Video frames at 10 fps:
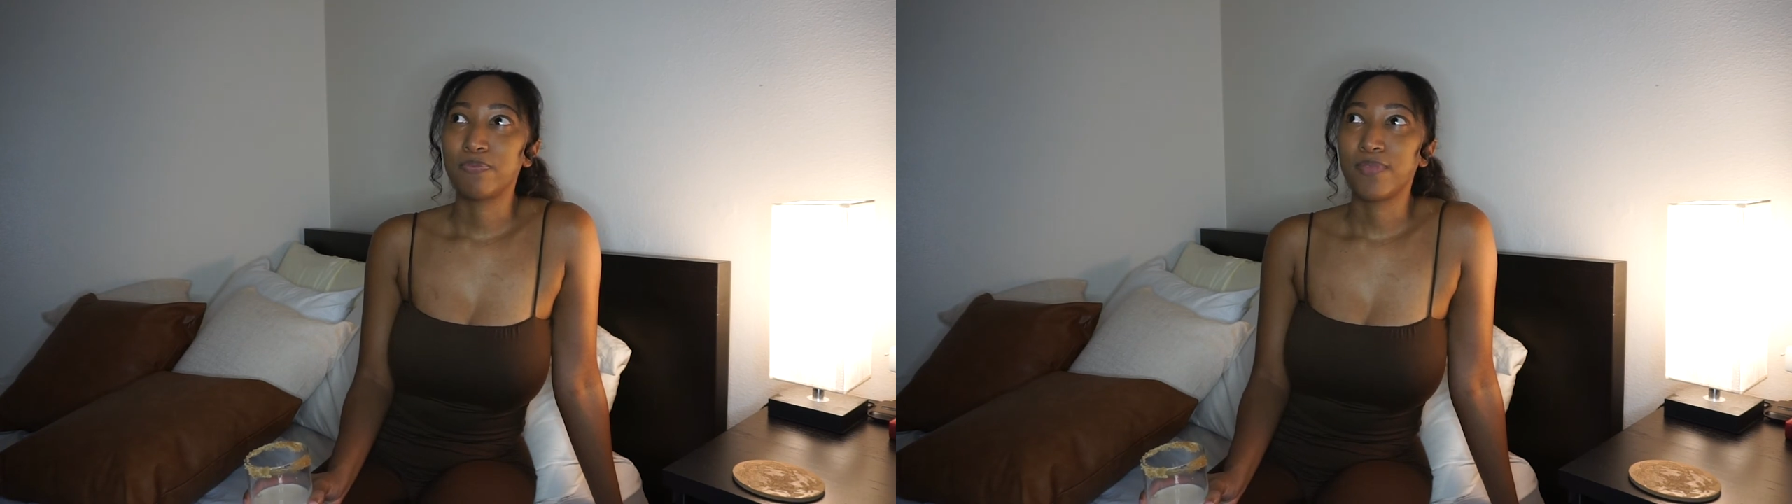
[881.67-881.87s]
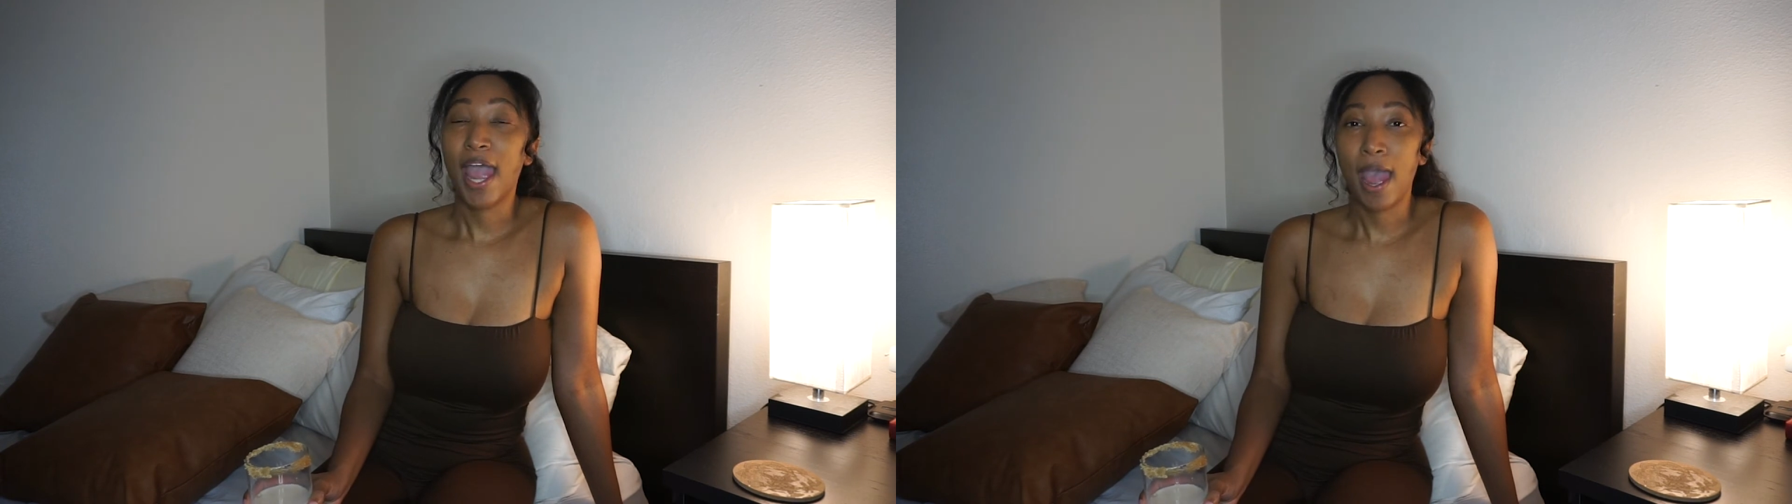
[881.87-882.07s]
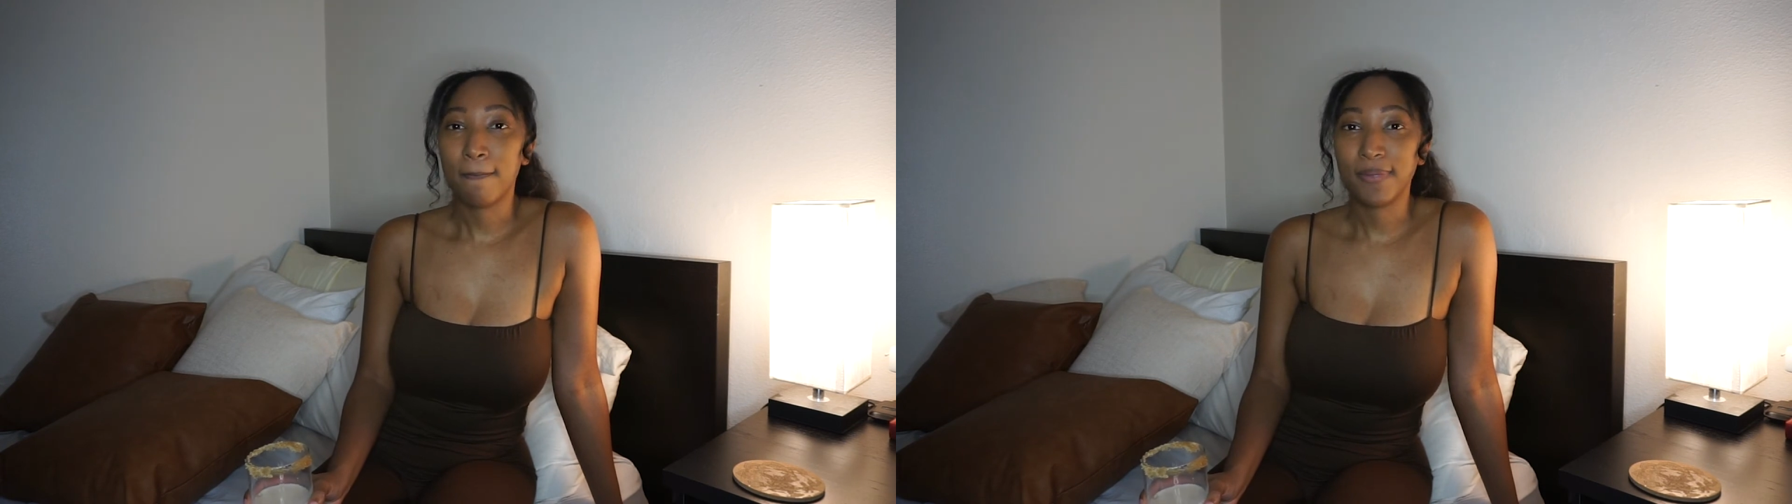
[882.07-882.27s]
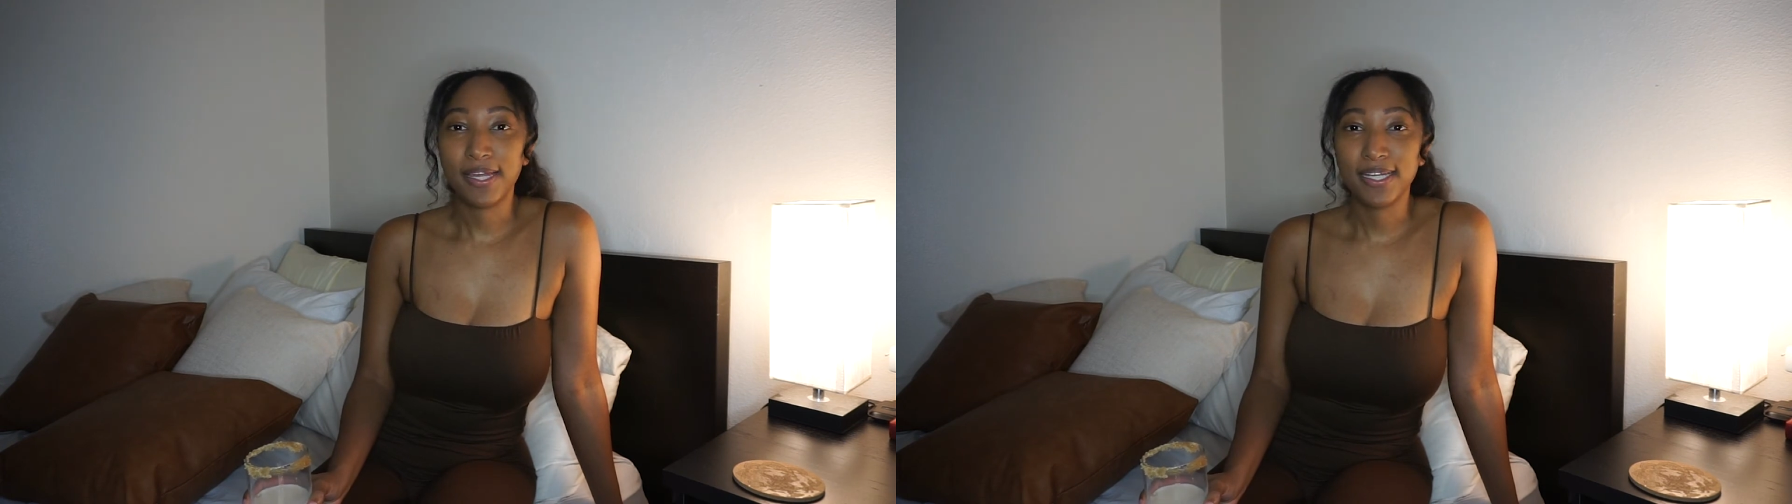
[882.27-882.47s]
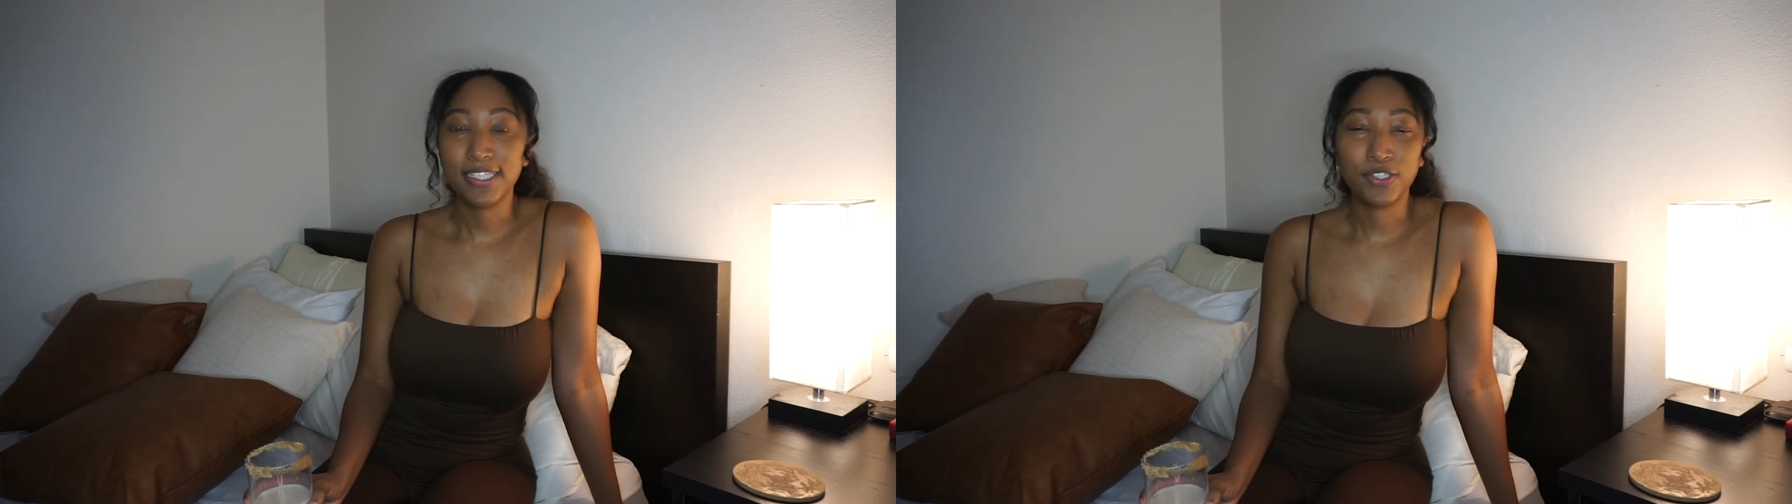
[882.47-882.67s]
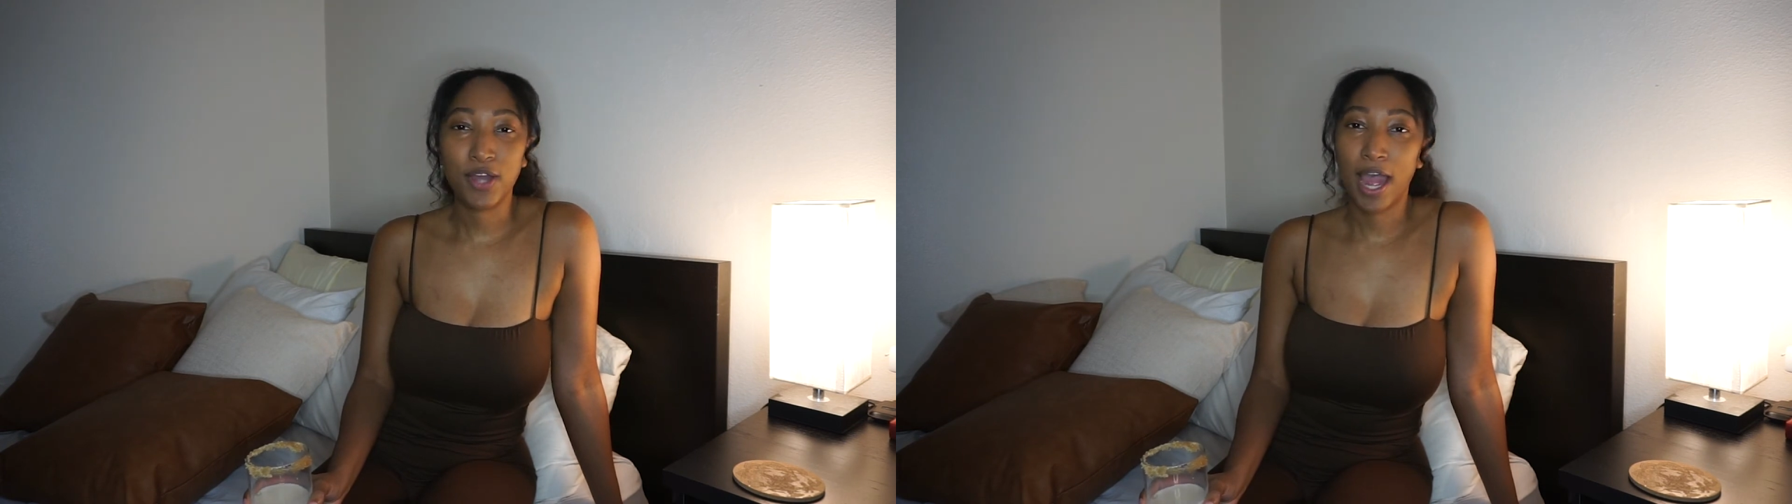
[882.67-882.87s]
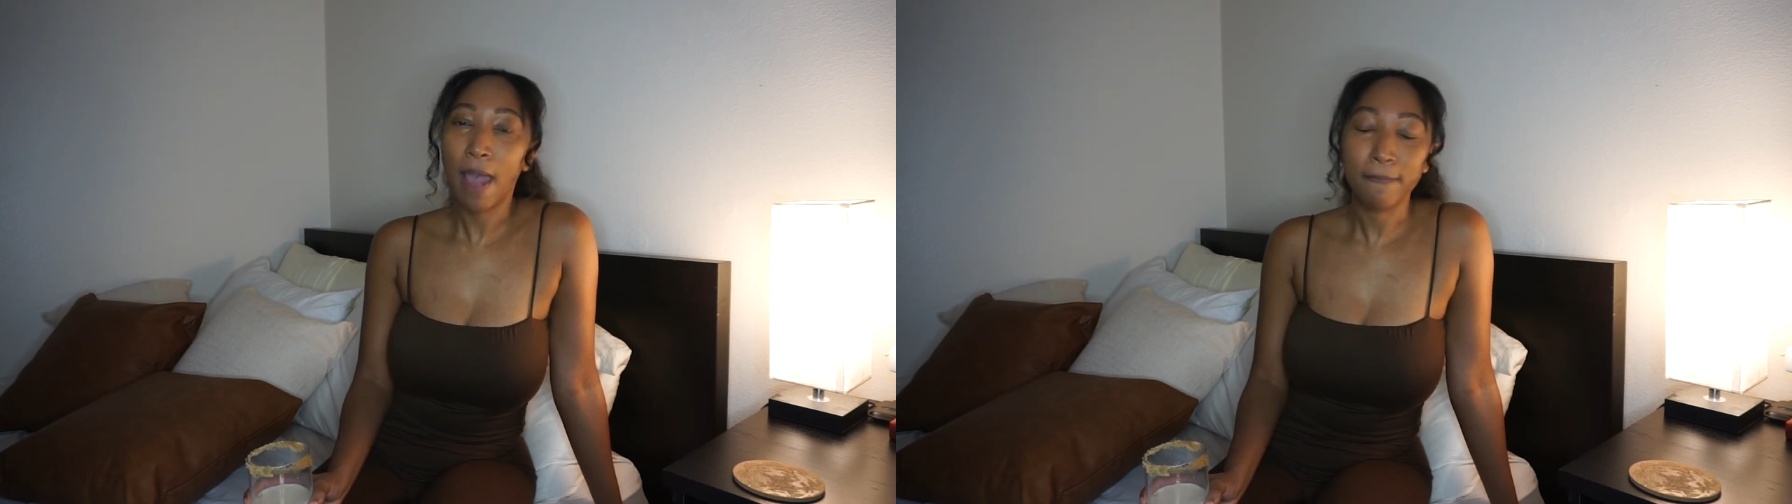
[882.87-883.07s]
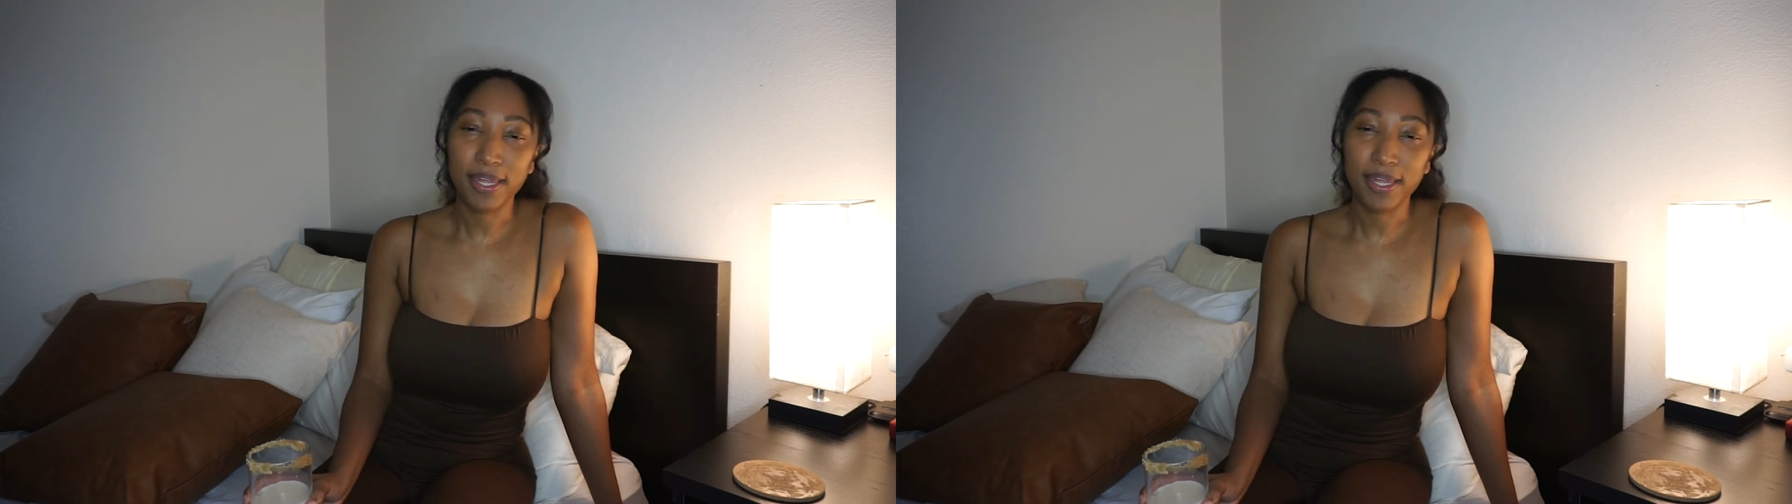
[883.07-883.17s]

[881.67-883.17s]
happy, you know, a happy,